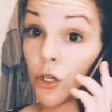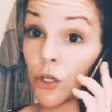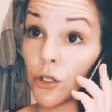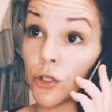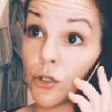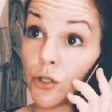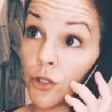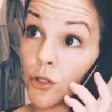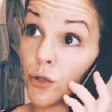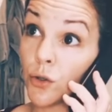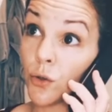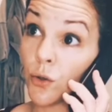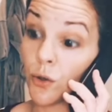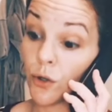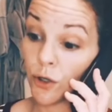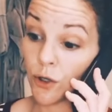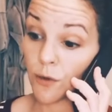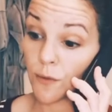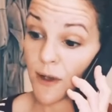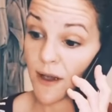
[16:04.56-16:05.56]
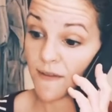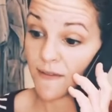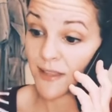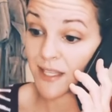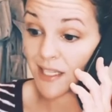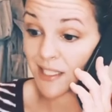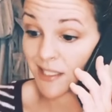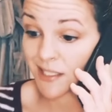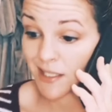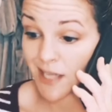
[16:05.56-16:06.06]
Do you have the
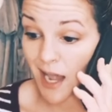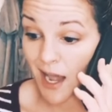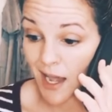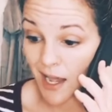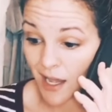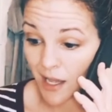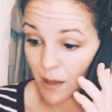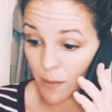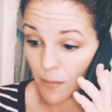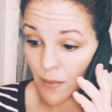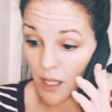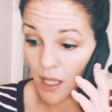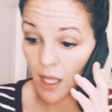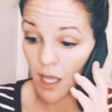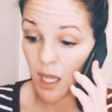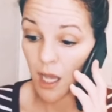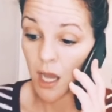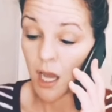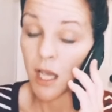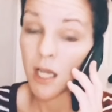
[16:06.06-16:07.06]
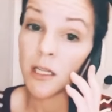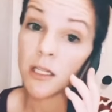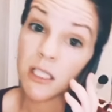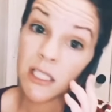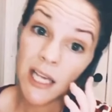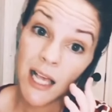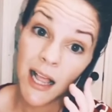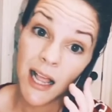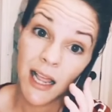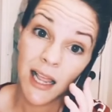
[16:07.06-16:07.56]
time
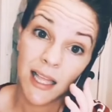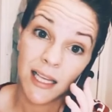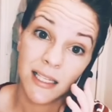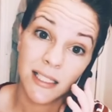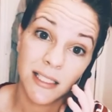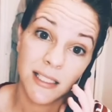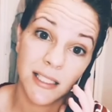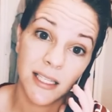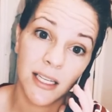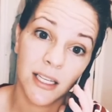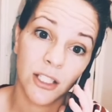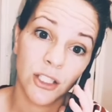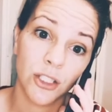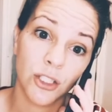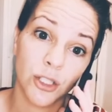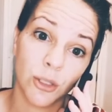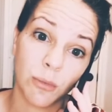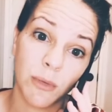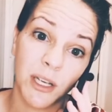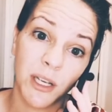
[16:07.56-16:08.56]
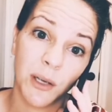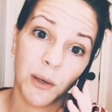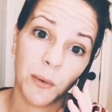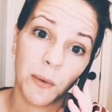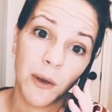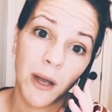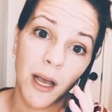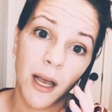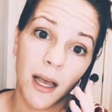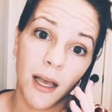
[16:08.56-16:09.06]
to listen to me
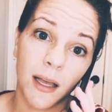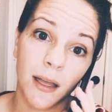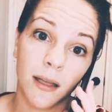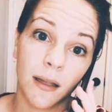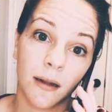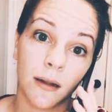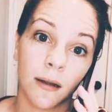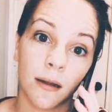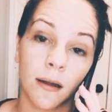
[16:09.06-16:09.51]
whine